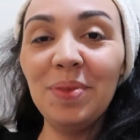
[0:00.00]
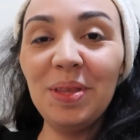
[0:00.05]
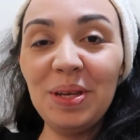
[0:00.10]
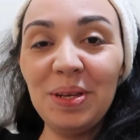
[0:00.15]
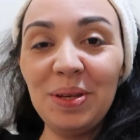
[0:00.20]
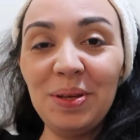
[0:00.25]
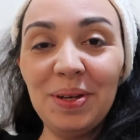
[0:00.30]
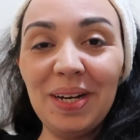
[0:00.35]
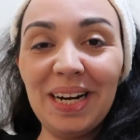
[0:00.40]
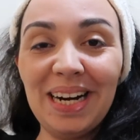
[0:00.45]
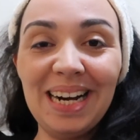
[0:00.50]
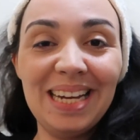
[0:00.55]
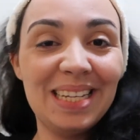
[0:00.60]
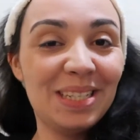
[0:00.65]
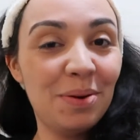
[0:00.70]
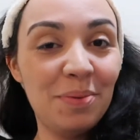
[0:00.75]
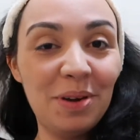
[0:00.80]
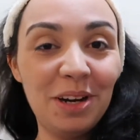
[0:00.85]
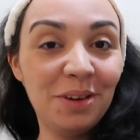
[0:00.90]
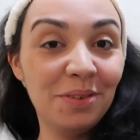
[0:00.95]
that you guys
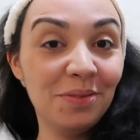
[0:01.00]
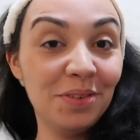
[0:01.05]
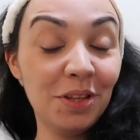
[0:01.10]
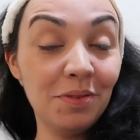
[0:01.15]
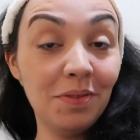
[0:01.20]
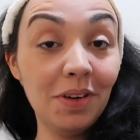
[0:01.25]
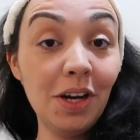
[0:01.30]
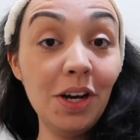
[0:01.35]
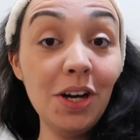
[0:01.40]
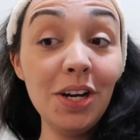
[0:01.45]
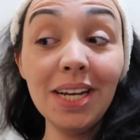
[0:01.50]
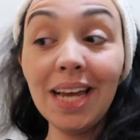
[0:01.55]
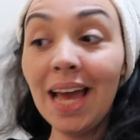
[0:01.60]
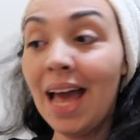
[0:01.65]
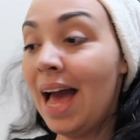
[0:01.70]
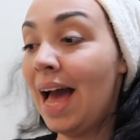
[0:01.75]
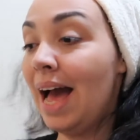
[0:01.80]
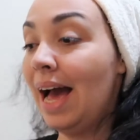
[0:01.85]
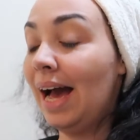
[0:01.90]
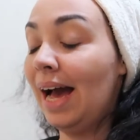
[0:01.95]
come along for the vlog,
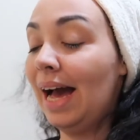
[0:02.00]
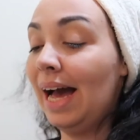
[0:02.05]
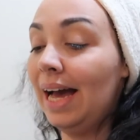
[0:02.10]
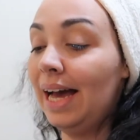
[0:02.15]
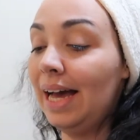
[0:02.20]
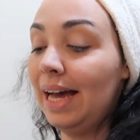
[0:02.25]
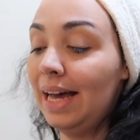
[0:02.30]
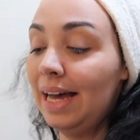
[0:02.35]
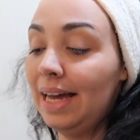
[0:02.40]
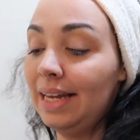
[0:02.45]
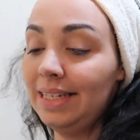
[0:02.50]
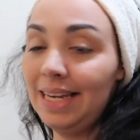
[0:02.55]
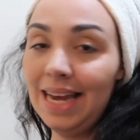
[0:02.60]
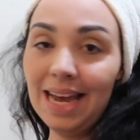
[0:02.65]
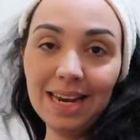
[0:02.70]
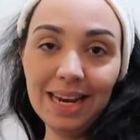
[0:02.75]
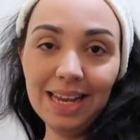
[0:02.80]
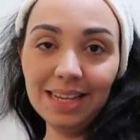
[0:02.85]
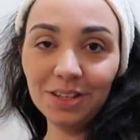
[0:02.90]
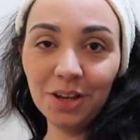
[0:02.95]
and
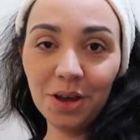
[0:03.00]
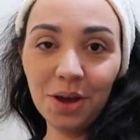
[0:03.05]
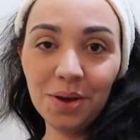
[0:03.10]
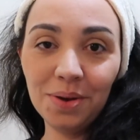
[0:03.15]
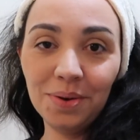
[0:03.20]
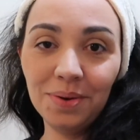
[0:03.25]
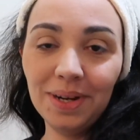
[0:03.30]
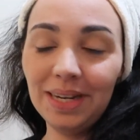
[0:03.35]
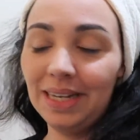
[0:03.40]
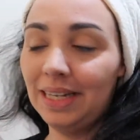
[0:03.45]
yeah, let's go.